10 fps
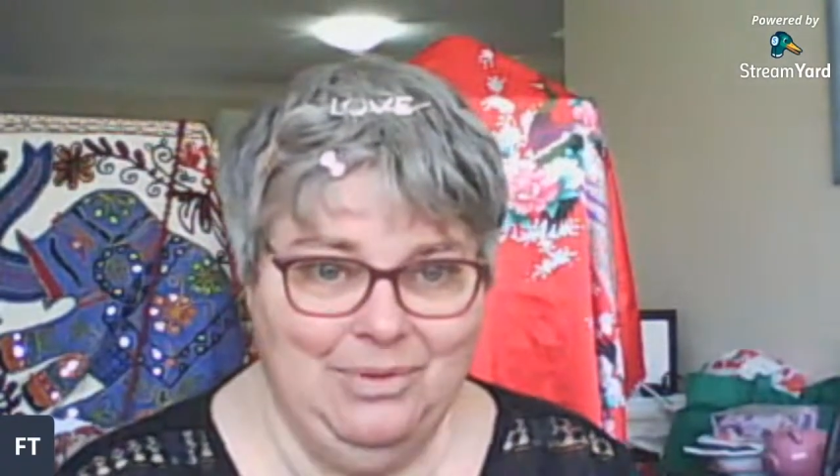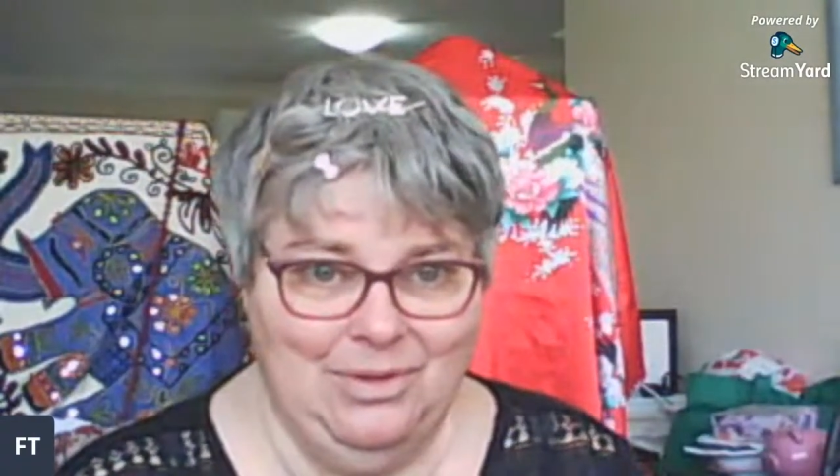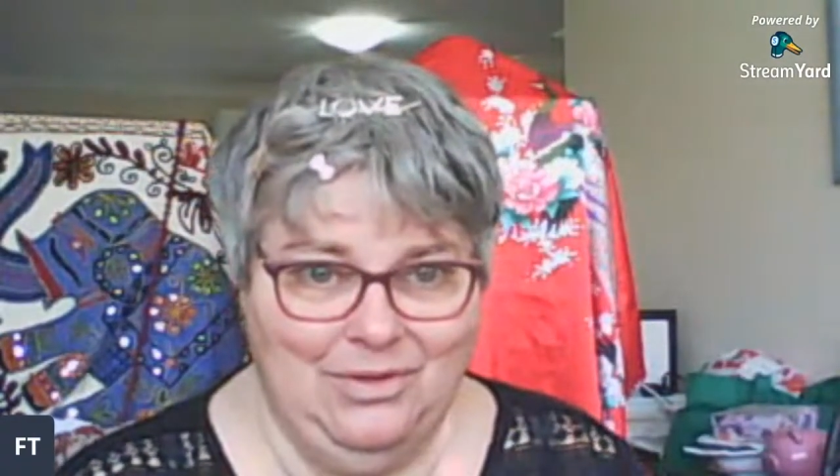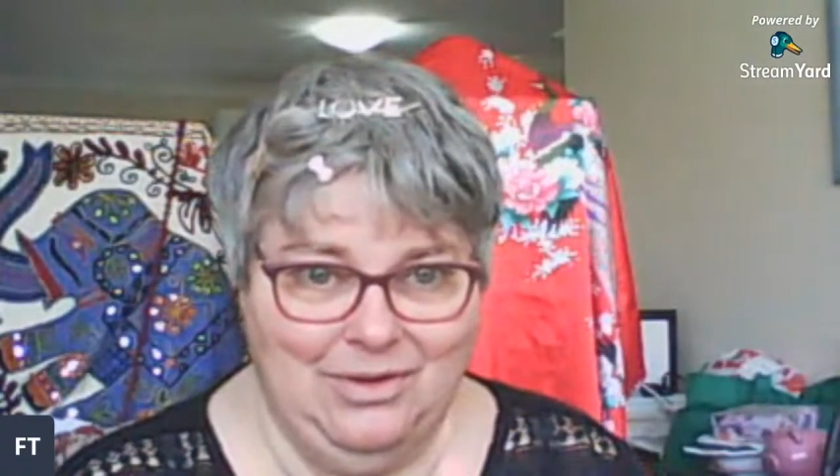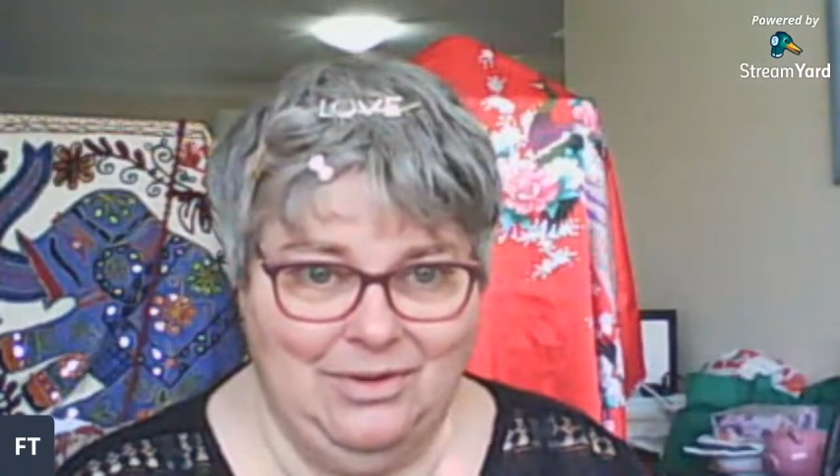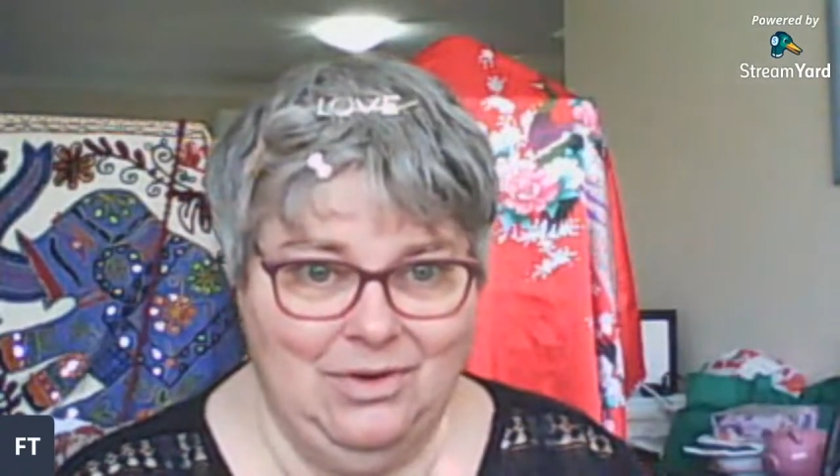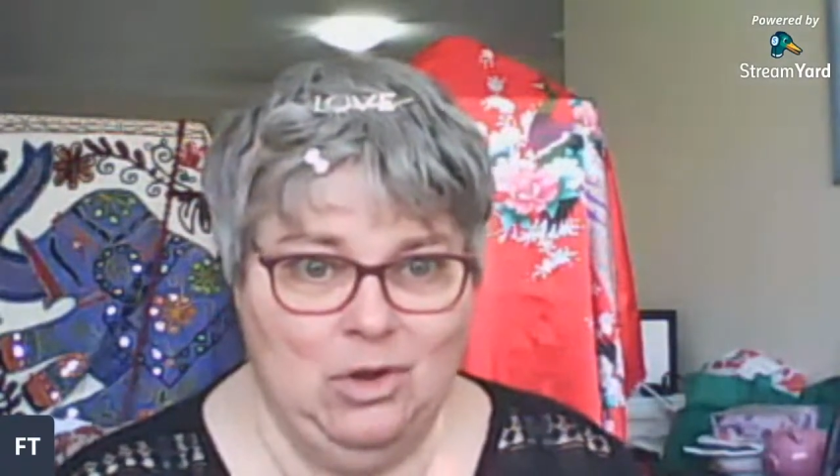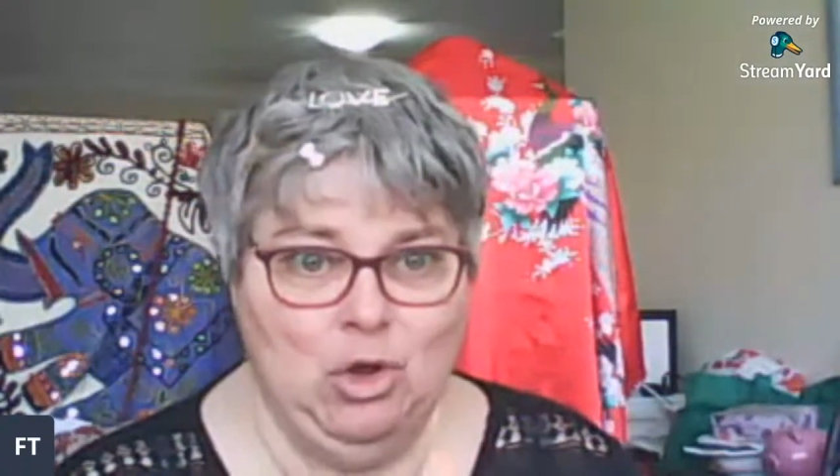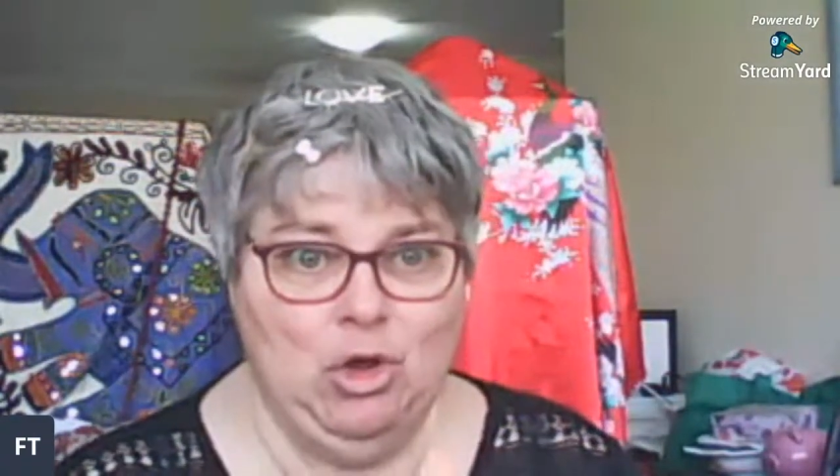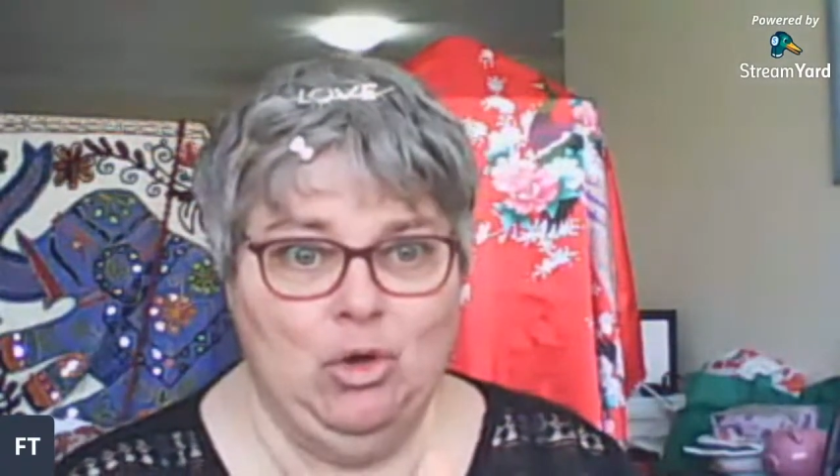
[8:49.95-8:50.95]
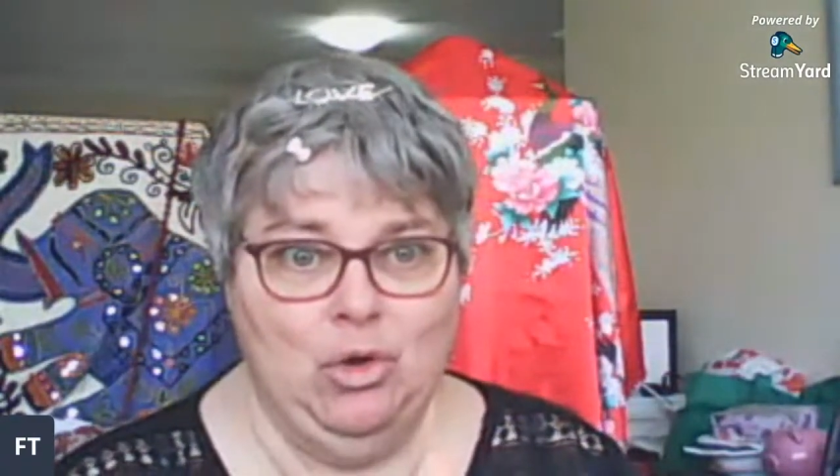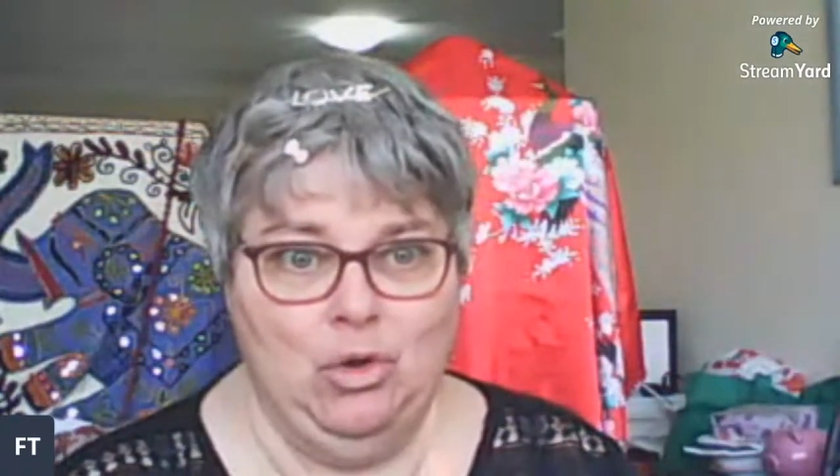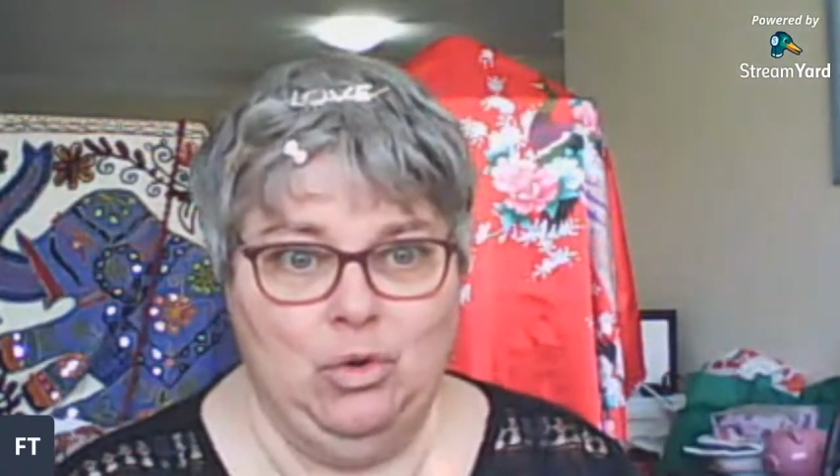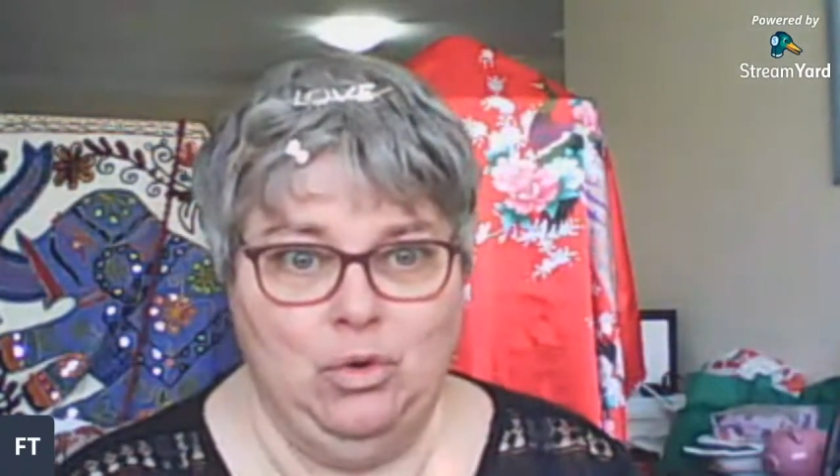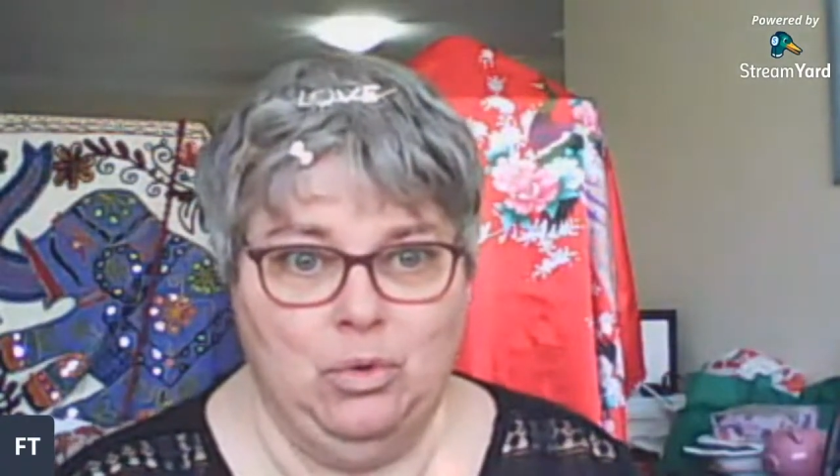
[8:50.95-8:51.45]
person
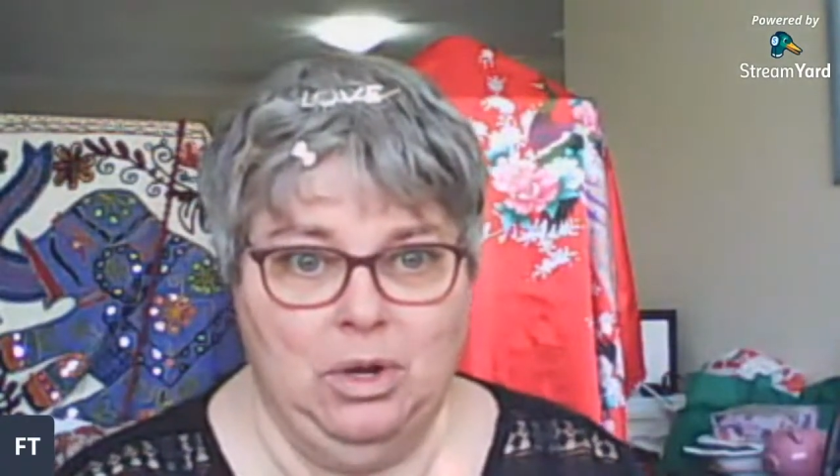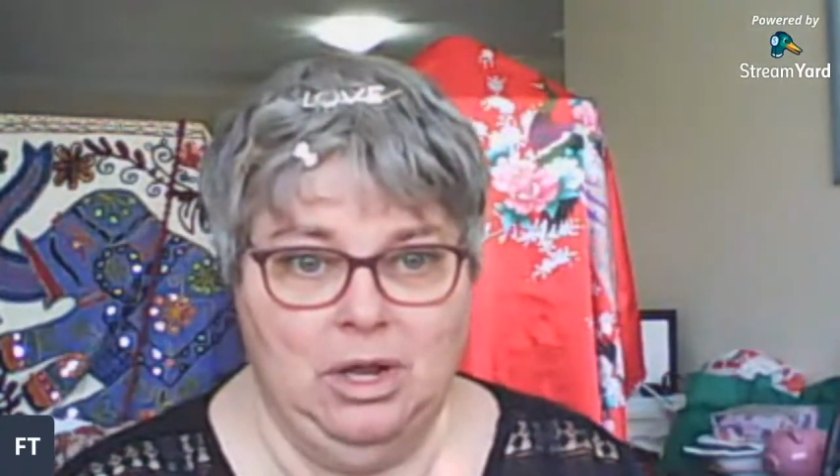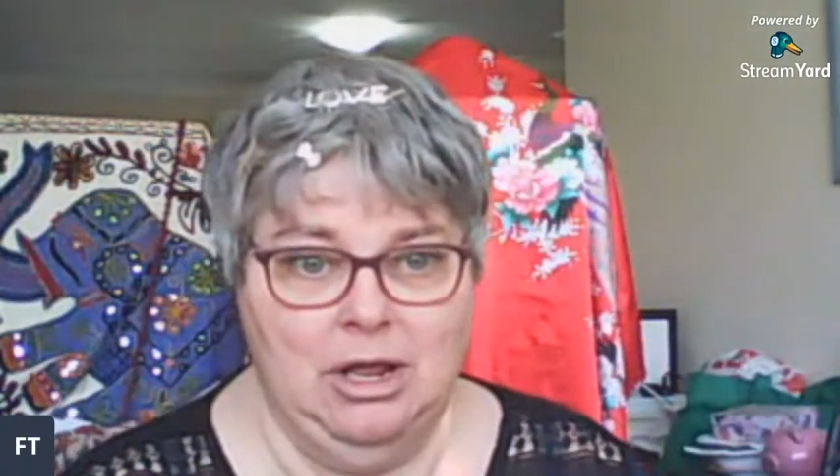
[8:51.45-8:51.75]
who